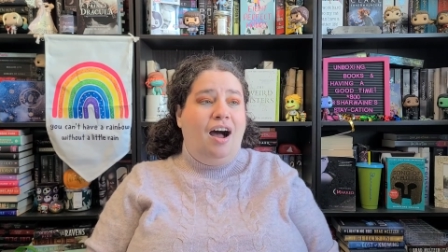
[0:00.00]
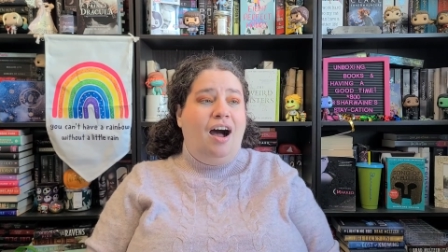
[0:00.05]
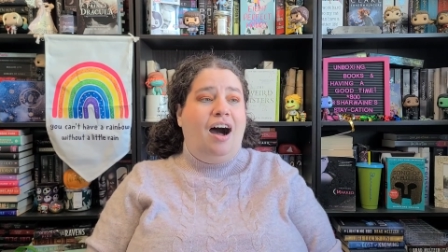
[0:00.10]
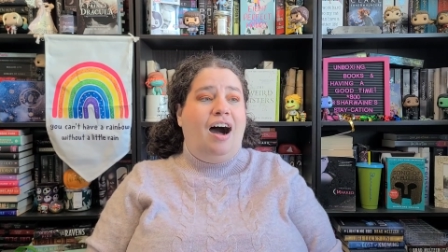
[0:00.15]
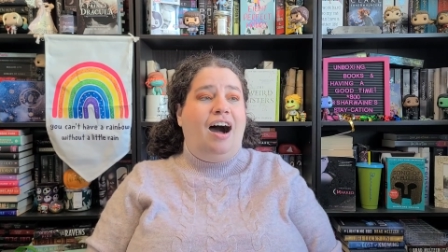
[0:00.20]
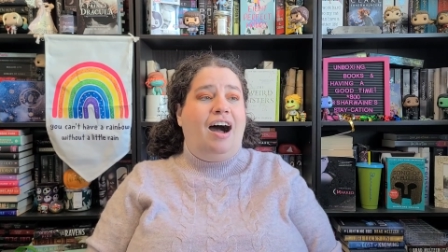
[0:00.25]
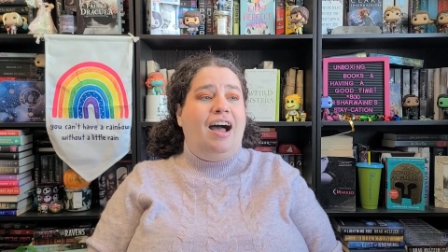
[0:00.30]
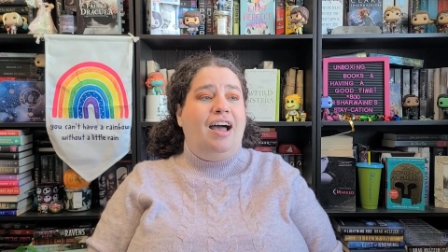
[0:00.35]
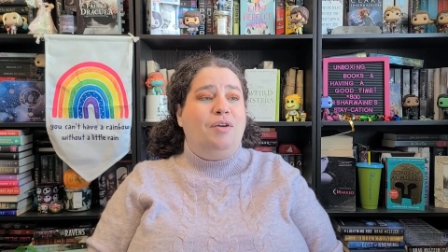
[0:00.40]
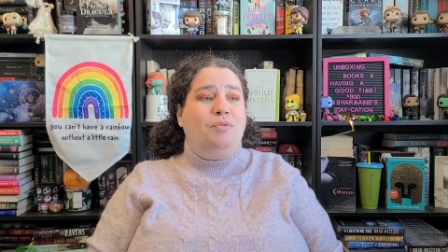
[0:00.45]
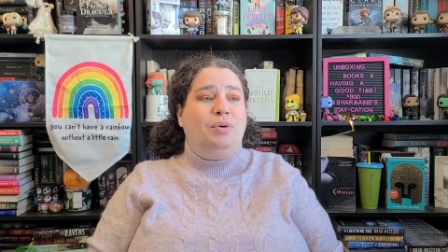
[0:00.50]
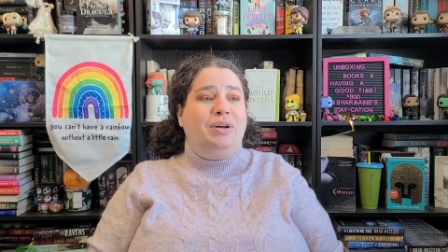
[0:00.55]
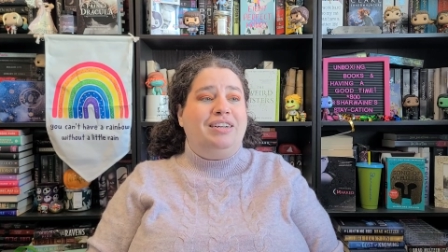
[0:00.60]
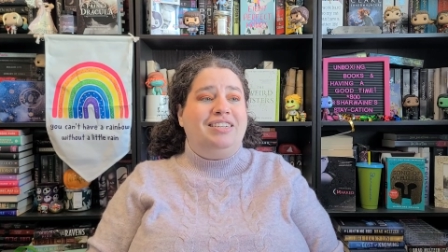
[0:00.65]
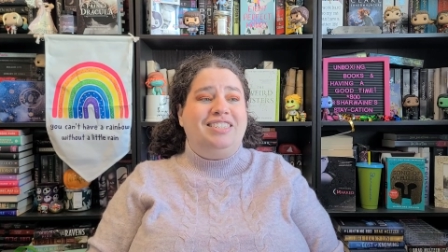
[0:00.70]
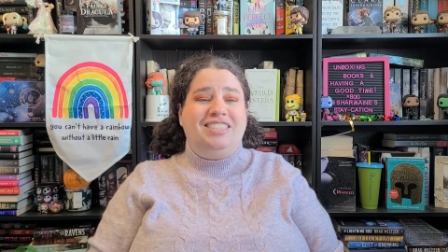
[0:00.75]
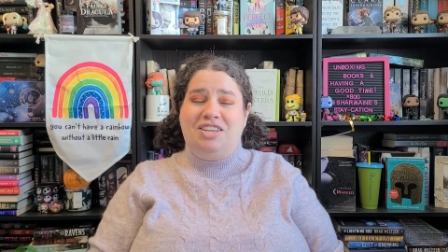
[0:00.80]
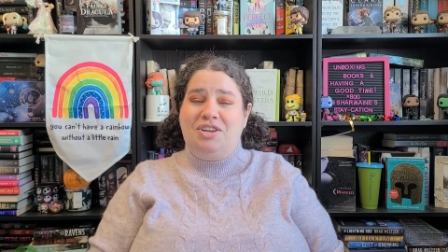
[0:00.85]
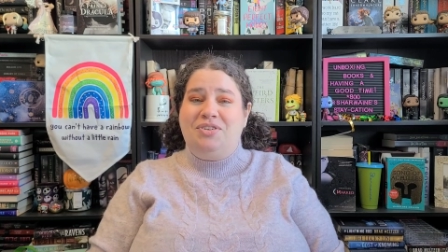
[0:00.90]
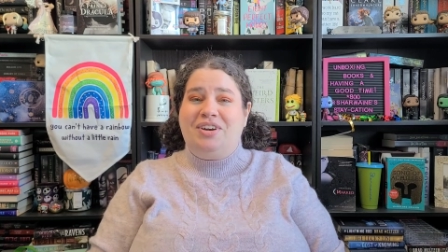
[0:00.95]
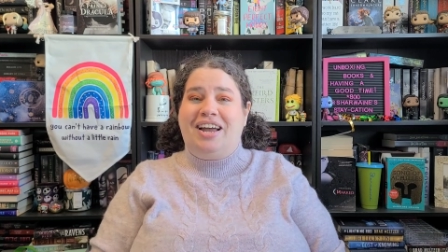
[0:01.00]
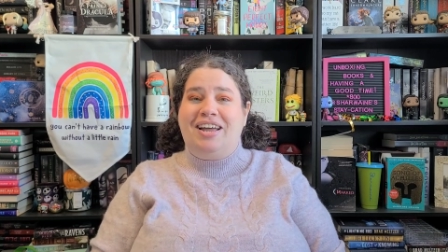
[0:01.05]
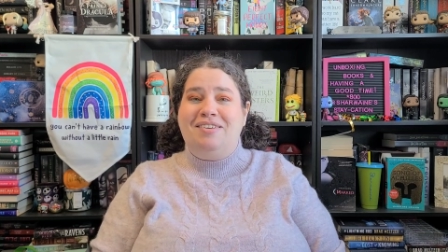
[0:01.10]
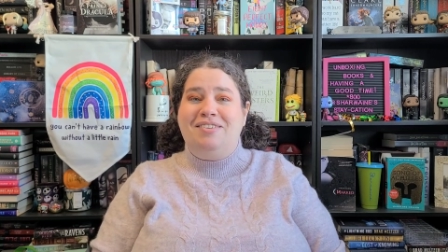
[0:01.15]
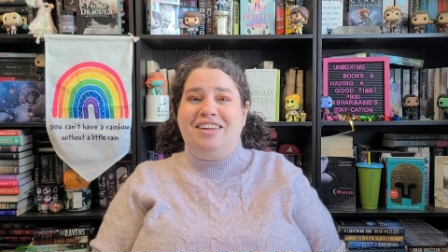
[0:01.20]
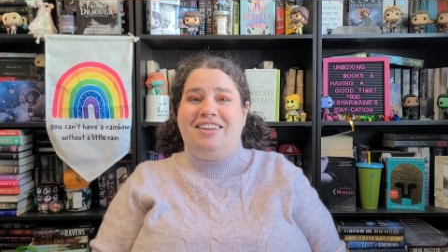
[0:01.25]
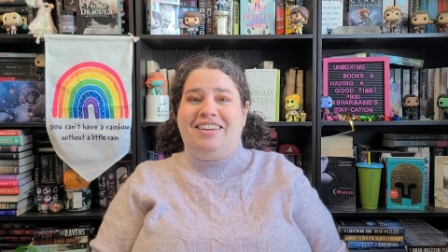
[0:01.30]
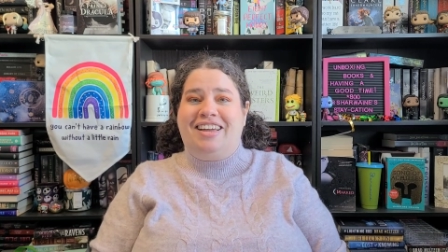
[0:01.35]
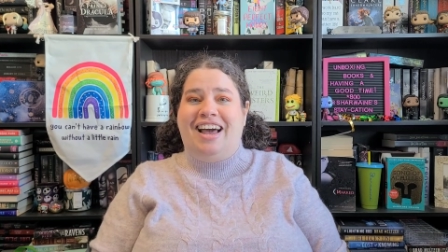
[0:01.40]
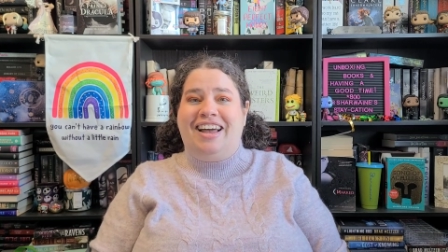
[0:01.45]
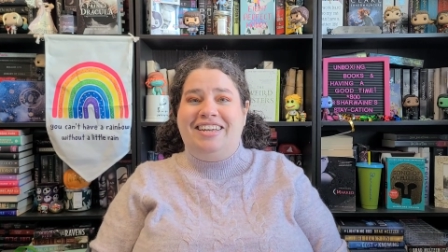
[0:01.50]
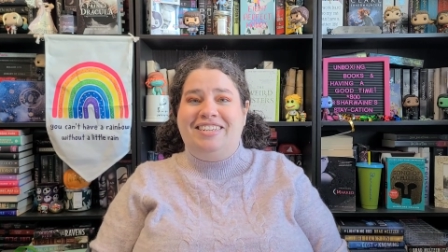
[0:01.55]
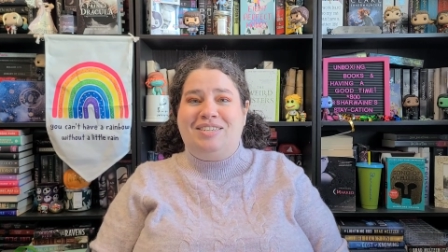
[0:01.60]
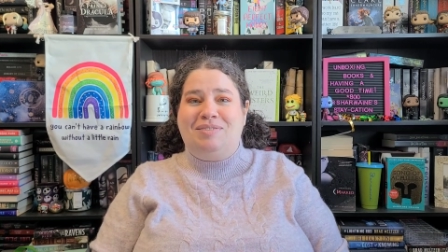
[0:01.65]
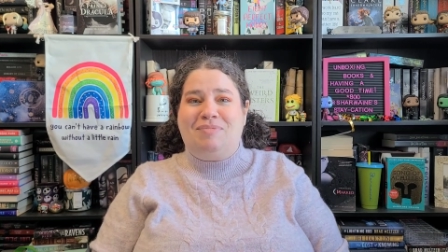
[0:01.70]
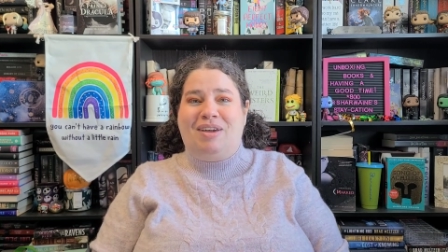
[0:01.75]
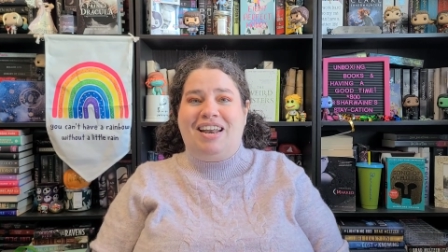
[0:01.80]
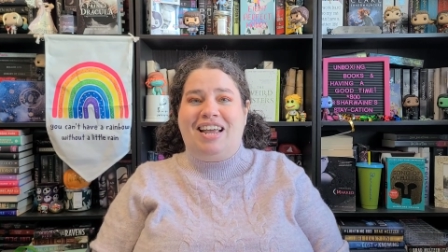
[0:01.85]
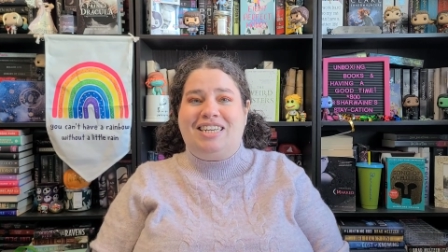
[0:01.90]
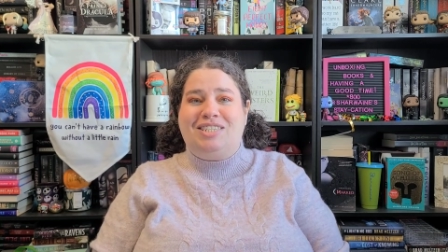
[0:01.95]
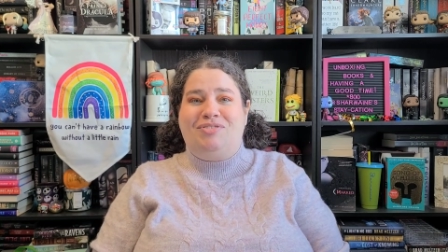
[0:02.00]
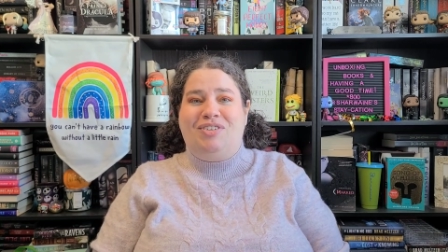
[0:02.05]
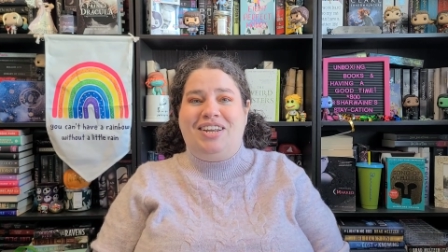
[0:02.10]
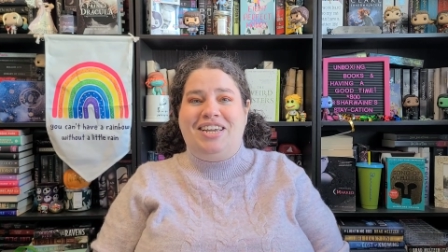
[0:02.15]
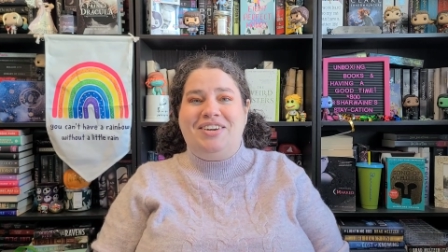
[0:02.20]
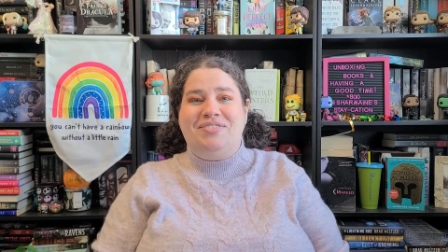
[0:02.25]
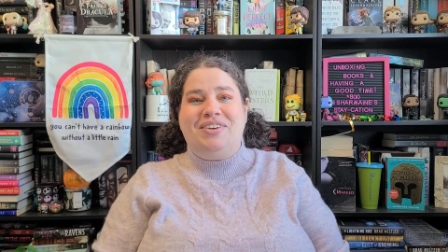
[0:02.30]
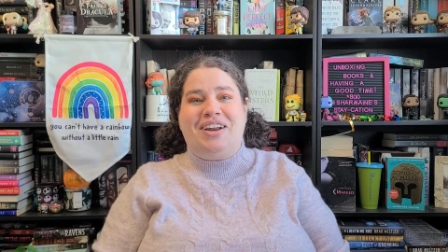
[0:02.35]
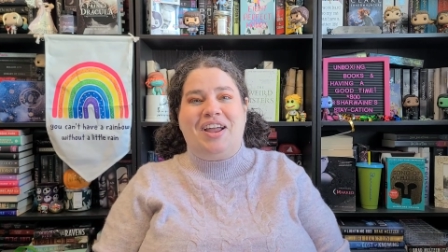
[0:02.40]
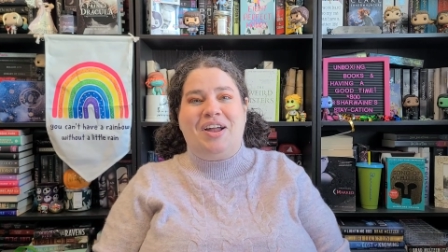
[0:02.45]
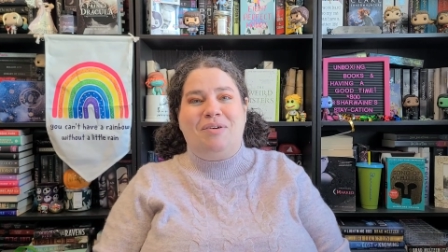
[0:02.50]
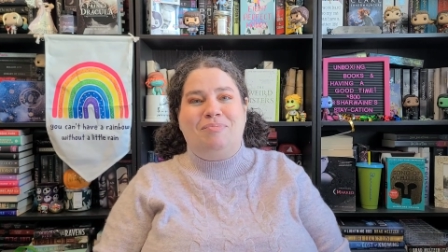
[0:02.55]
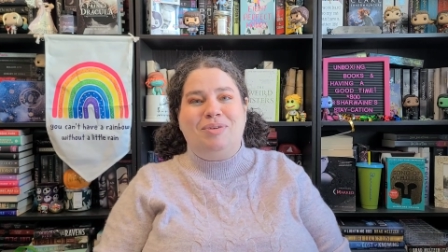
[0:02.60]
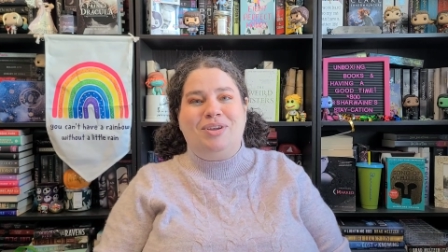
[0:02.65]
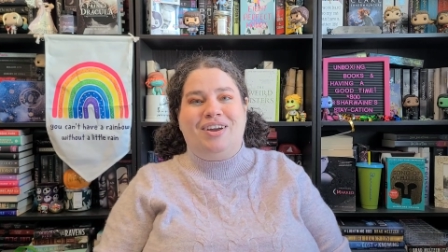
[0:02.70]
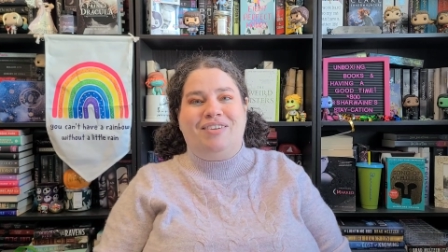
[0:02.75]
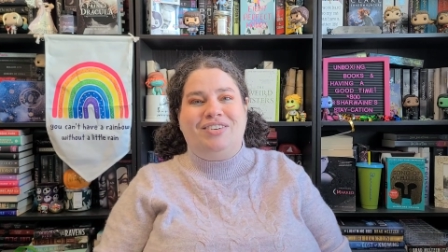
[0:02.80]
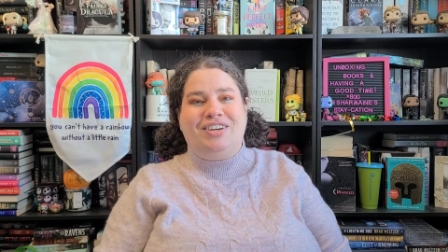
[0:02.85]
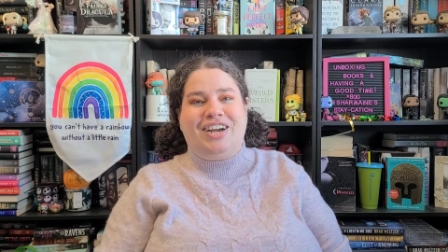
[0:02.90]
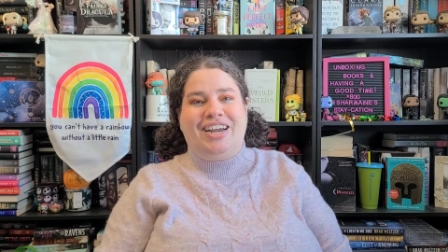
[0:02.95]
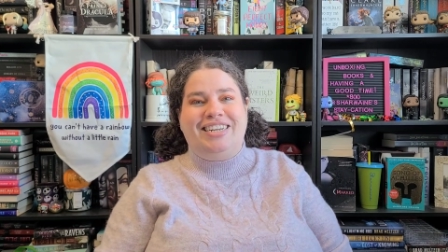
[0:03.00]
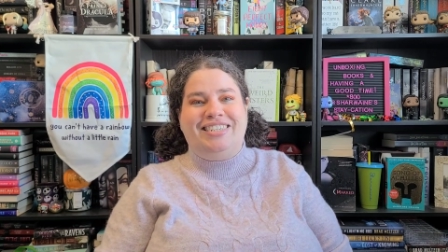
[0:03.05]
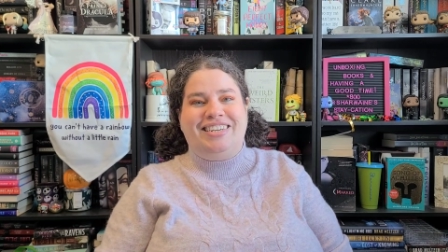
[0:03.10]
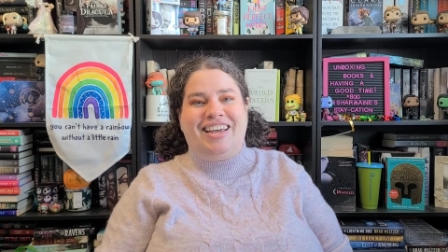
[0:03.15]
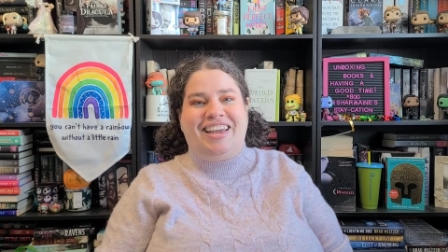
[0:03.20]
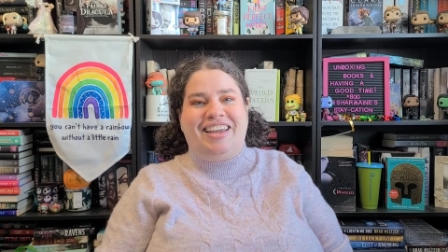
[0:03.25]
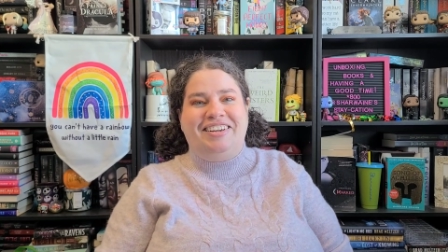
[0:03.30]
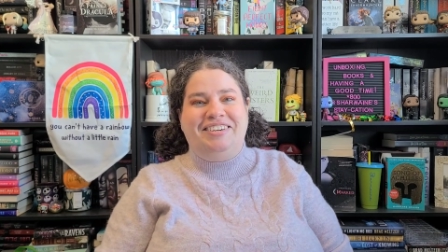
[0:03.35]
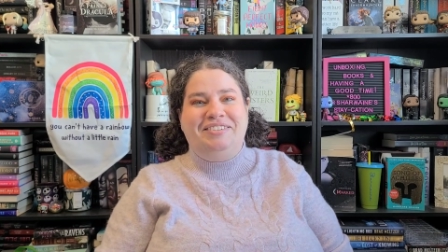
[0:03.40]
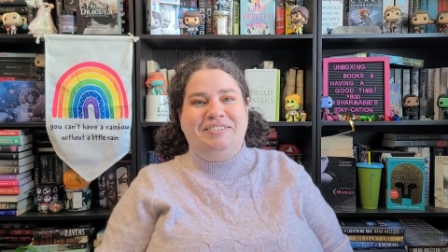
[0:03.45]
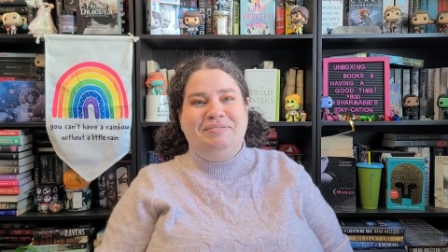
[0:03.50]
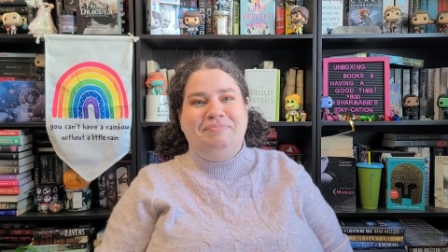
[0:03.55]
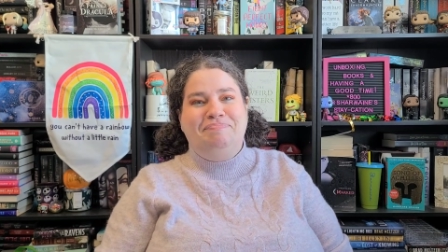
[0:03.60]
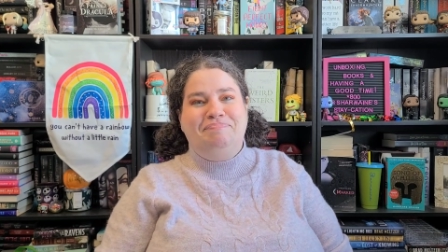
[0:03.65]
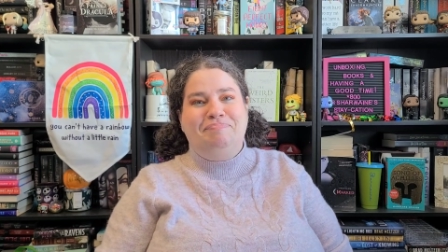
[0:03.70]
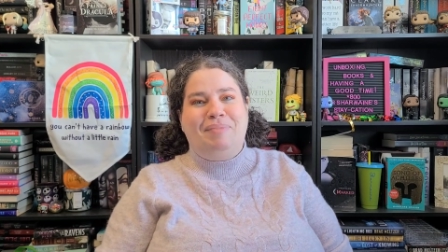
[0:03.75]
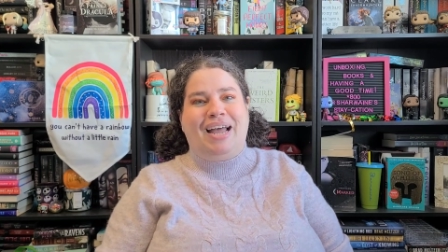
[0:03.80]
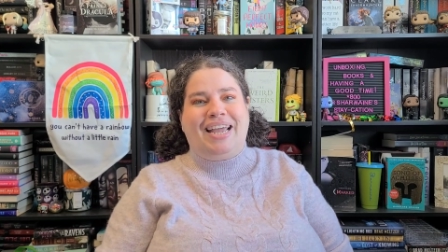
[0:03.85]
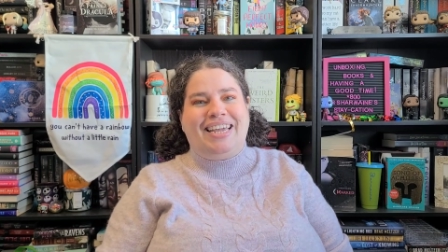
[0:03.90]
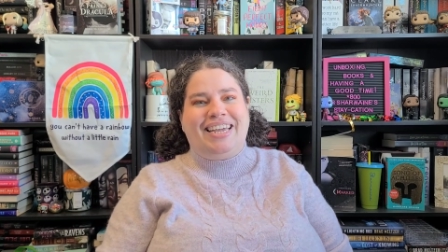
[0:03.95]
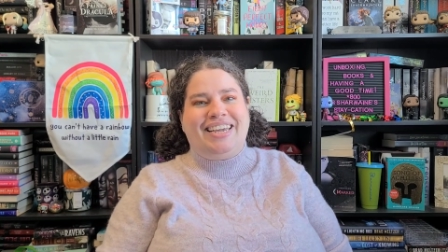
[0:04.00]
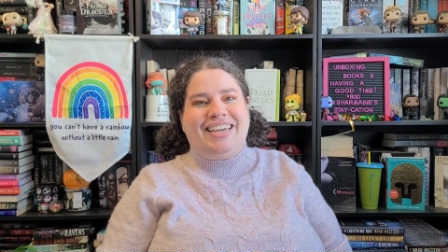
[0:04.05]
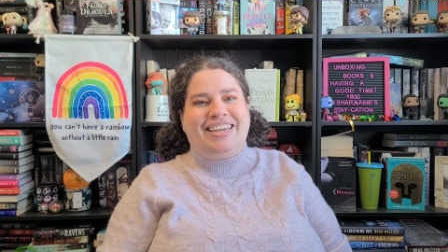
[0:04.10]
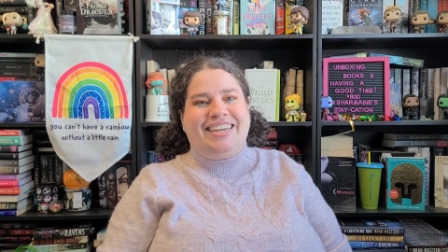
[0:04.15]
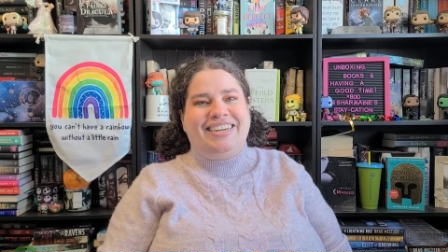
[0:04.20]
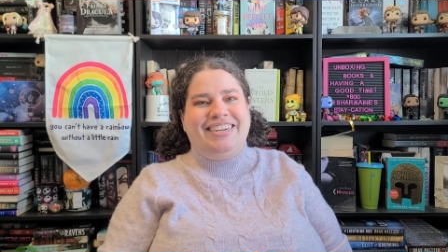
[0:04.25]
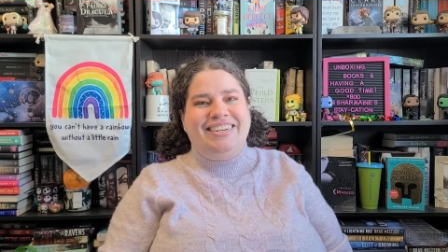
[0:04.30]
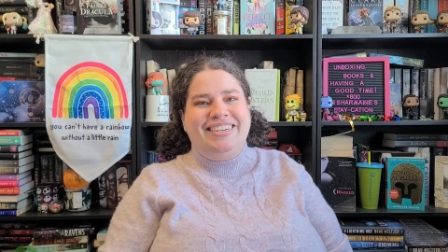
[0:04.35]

I will see you guys in my next video, and I hope you have a great day. Bye!